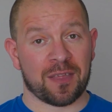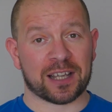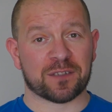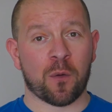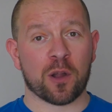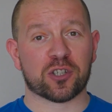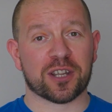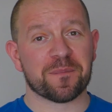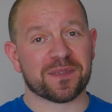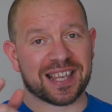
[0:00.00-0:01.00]
Thanks for
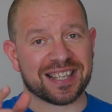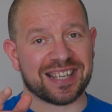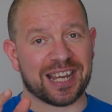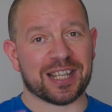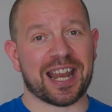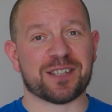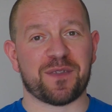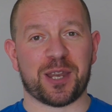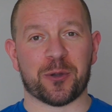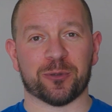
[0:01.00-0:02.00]
watching, see you in the next
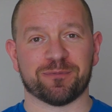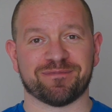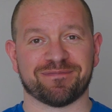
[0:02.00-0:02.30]
video.